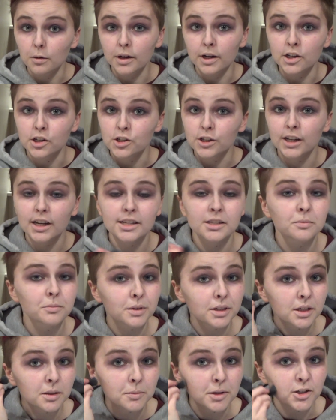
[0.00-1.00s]
and she hasn't
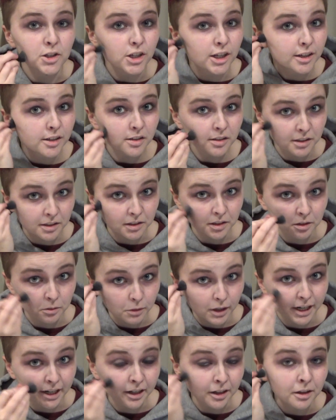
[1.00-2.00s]
been on my channel in a little
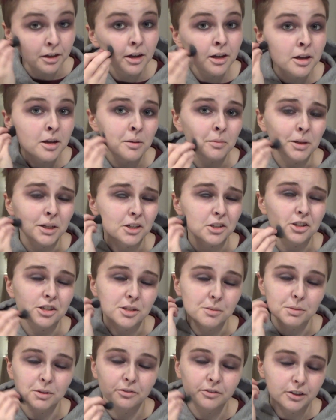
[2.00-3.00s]
while because
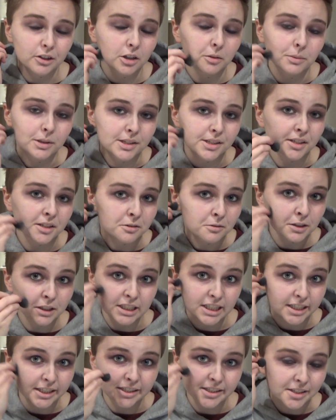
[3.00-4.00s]
she's been very busy with
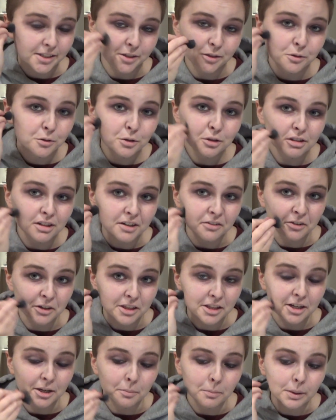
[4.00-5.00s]
dance and school and
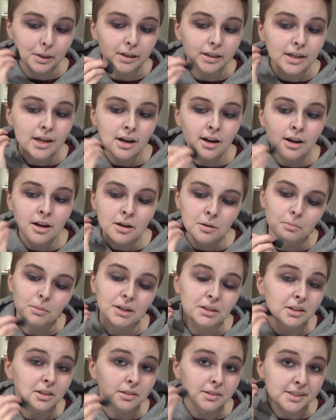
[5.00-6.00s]
everything, but
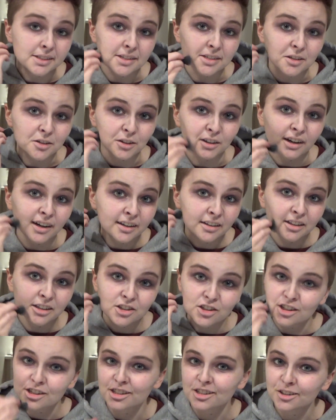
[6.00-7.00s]
my little sister Kylie
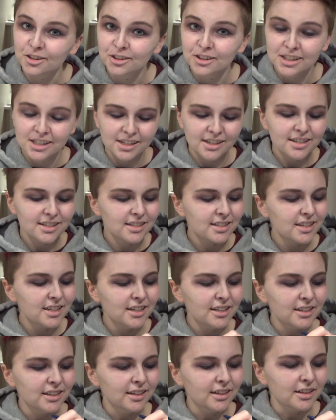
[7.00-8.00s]
just turned
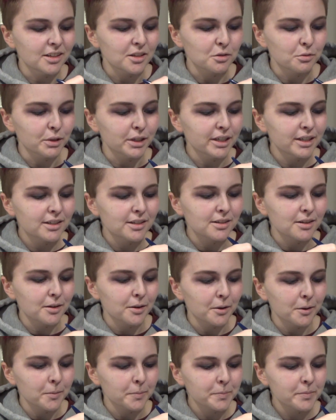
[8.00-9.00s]
16 this week,
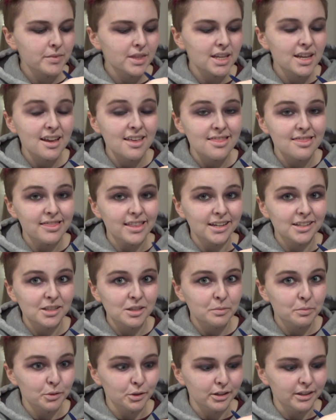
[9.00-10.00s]
so
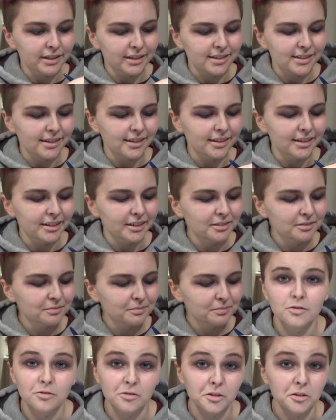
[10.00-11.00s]
that's pretty exciting.
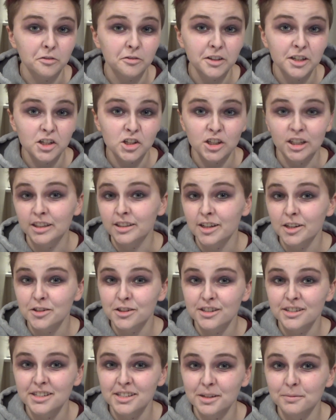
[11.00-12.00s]
For the finishing
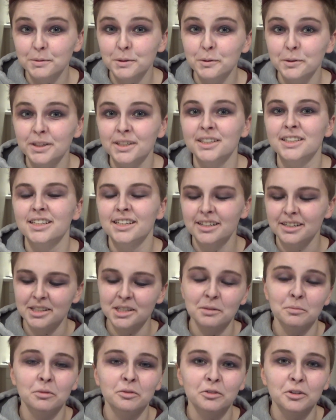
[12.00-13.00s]
touches, I'm going to take
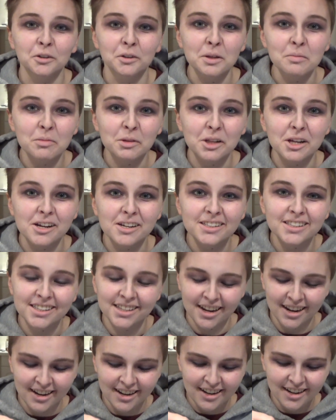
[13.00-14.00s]
some of her lip gloss
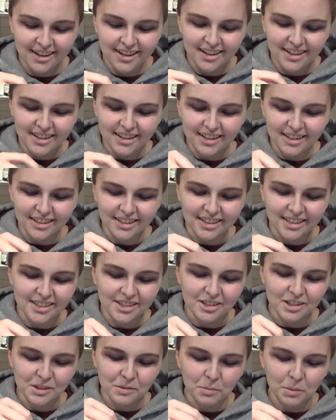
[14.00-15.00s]
and
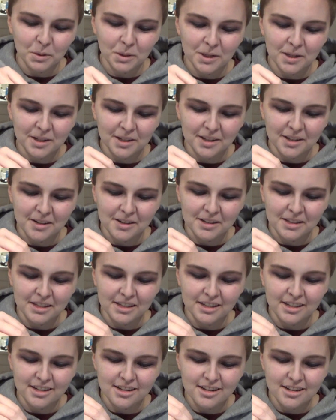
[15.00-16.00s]
just put it on
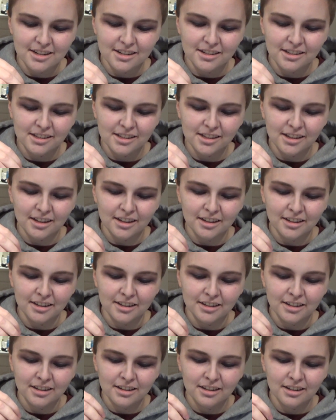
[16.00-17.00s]
the
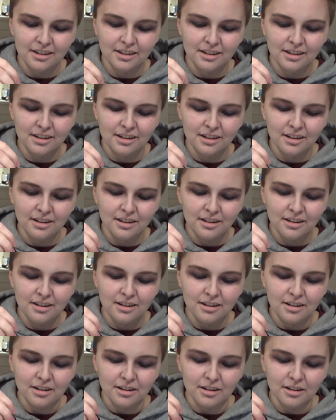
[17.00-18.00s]
inside
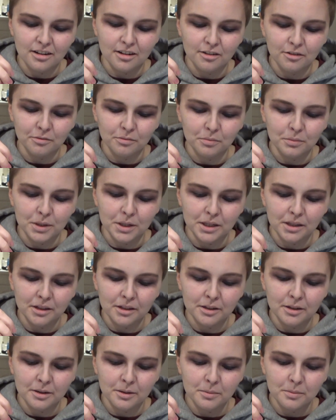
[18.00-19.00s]
of my
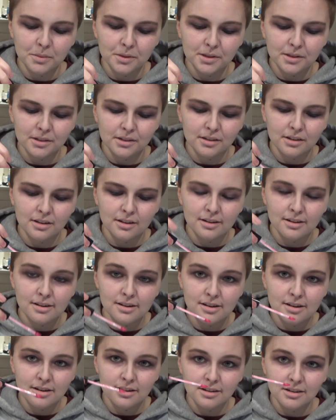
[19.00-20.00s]
lips
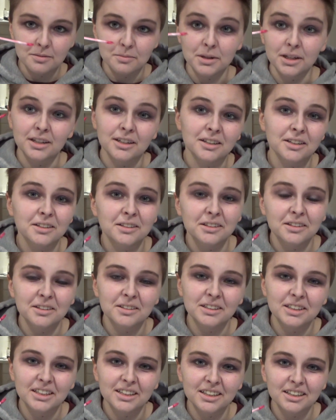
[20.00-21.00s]
to make it look
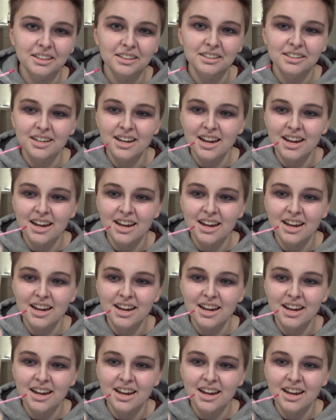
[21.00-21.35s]
like